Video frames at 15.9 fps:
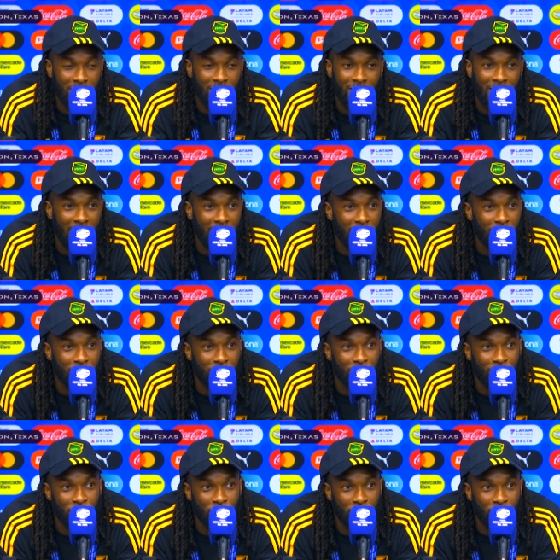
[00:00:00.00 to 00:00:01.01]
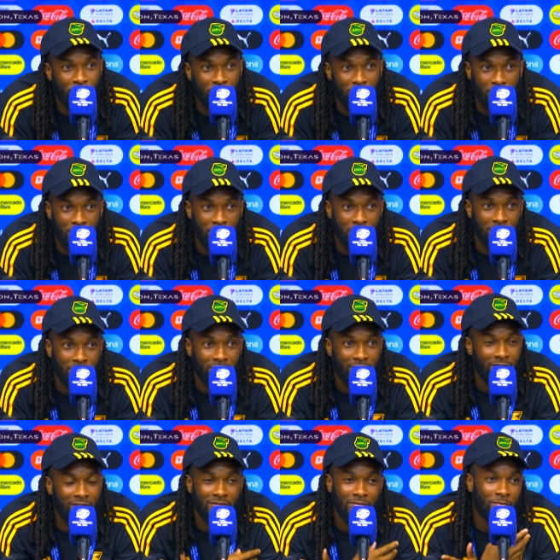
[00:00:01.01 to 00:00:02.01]
getting out the group or
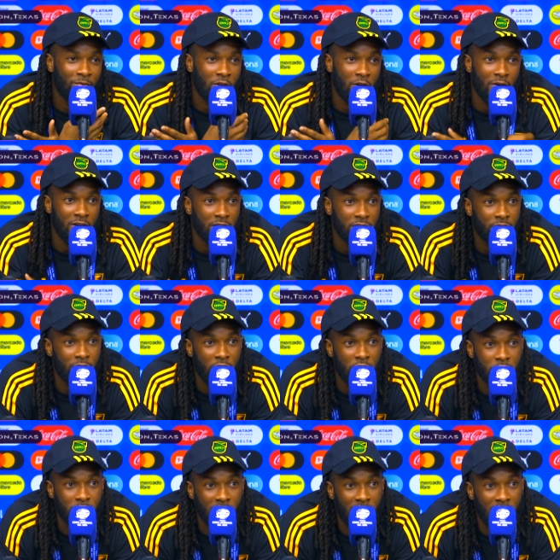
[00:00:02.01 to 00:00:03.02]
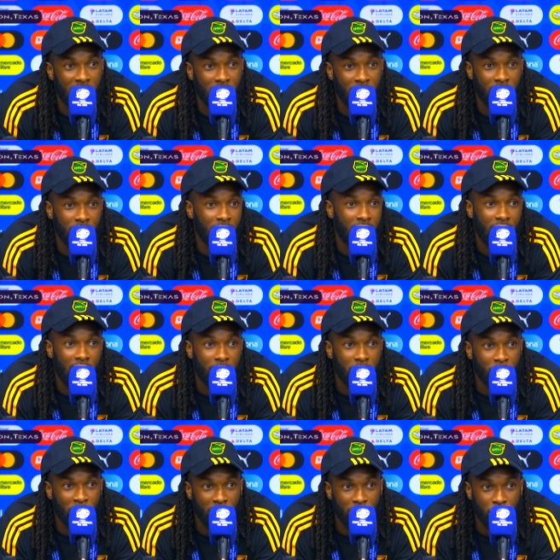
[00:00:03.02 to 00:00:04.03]
going as far as we can in every
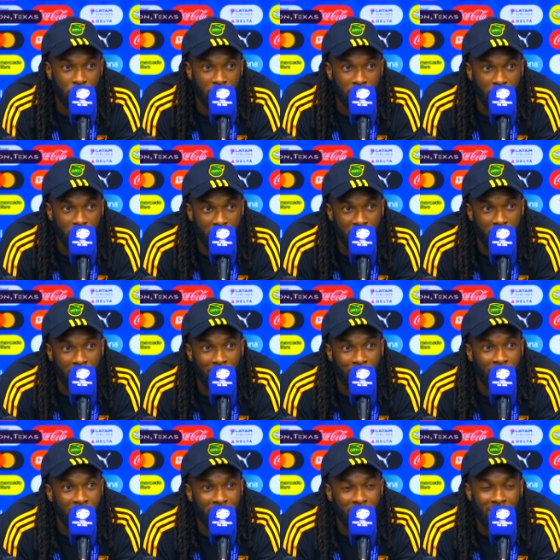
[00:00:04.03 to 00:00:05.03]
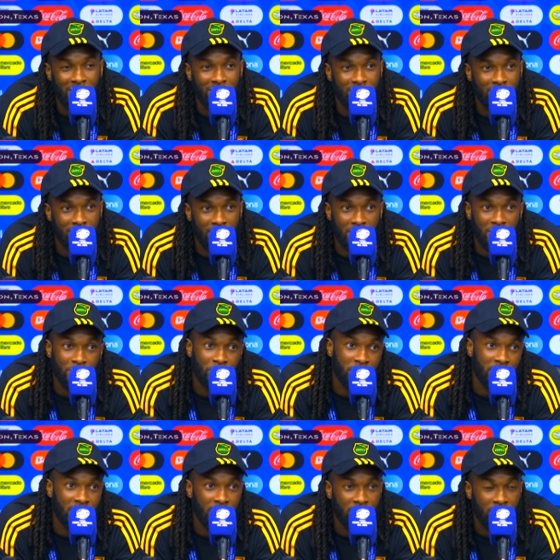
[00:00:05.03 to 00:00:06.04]
big tournament. We that can
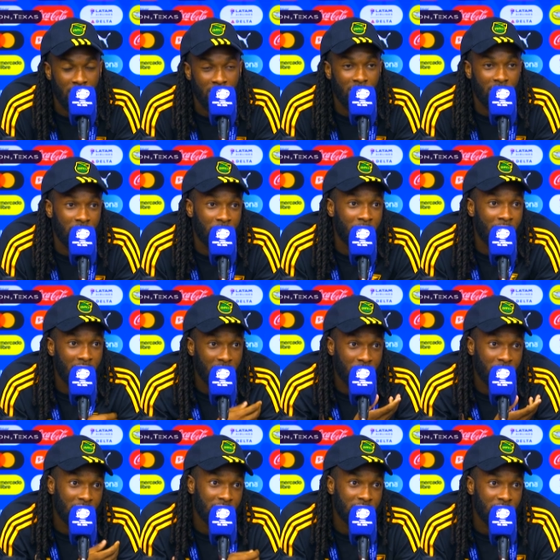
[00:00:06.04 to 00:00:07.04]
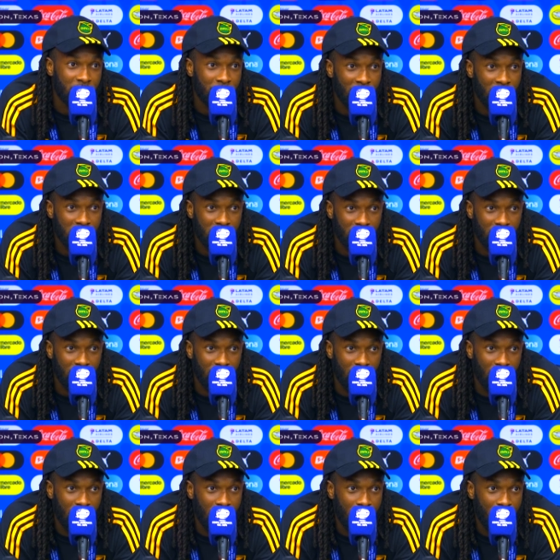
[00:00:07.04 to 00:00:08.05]
bring in, that can affect the things that you mentioned
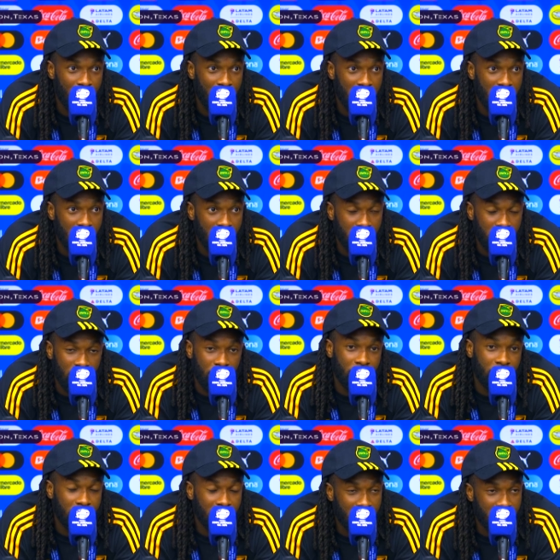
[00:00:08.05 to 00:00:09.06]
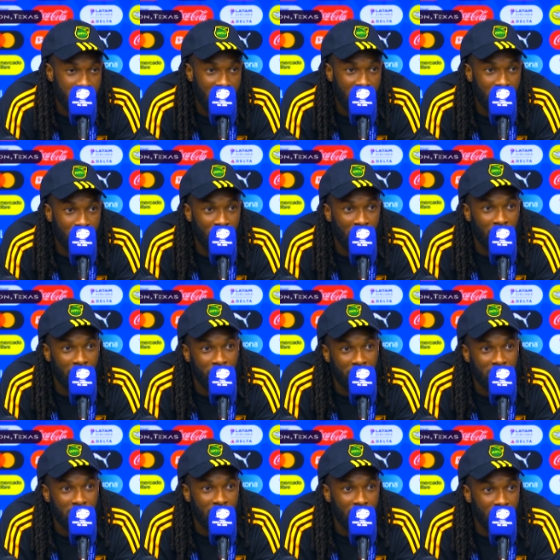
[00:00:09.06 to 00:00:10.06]
with creating better
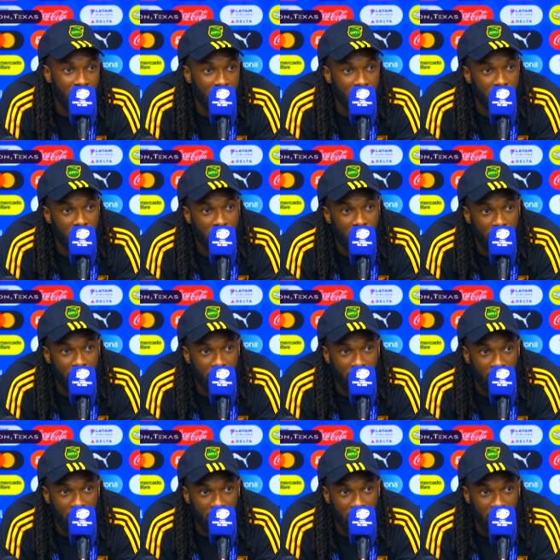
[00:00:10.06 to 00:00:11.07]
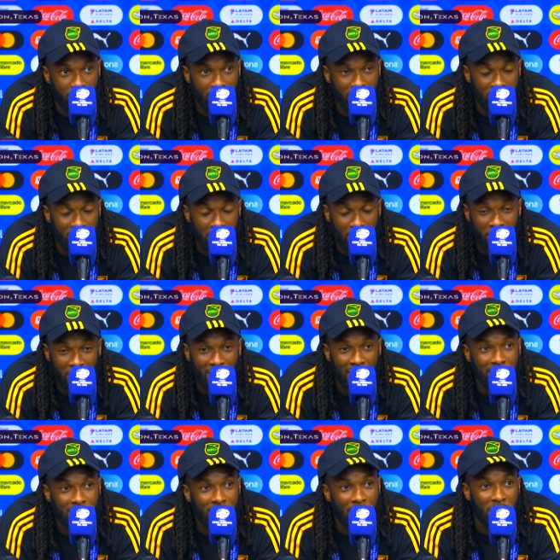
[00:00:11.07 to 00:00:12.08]
facilities and stuff for the next generation. So I think
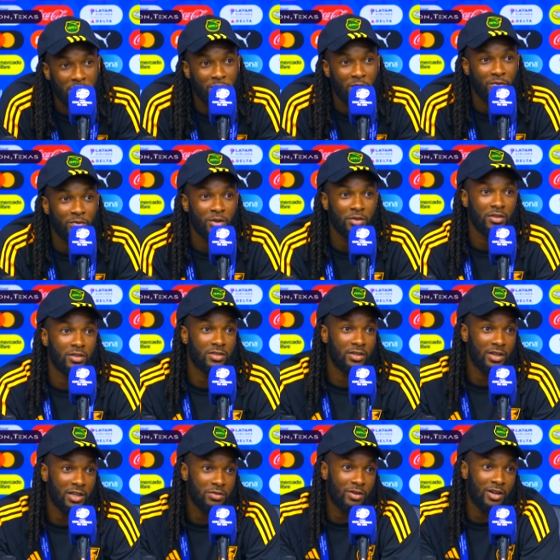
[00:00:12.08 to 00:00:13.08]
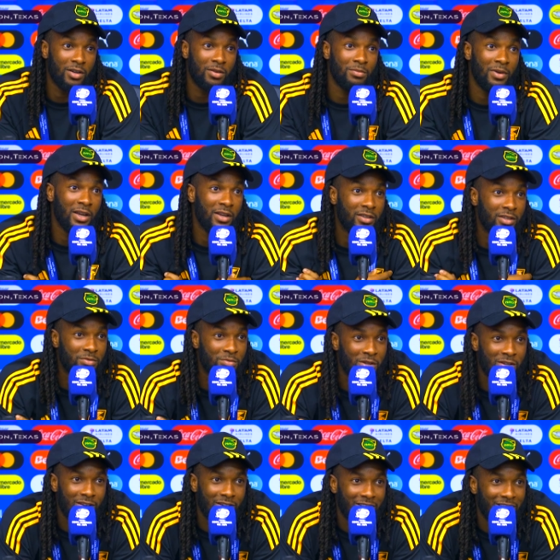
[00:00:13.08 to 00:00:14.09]
that's kind of our focus, and that's where our mind is. We
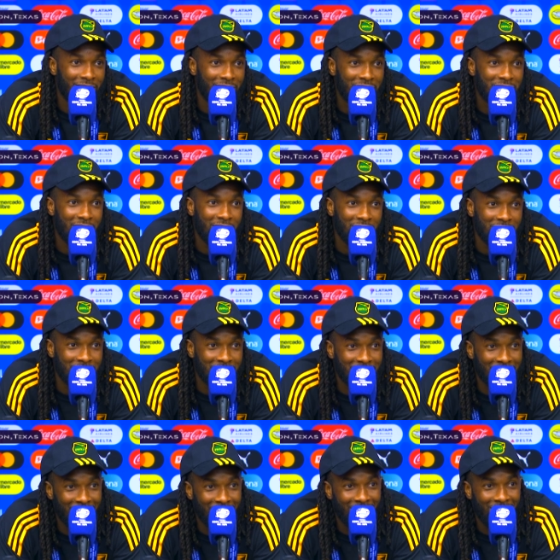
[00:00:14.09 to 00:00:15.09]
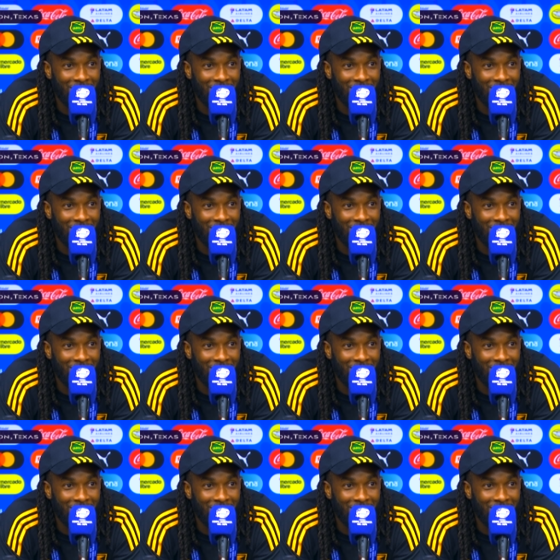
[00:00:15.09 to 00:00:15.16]
can't kind of change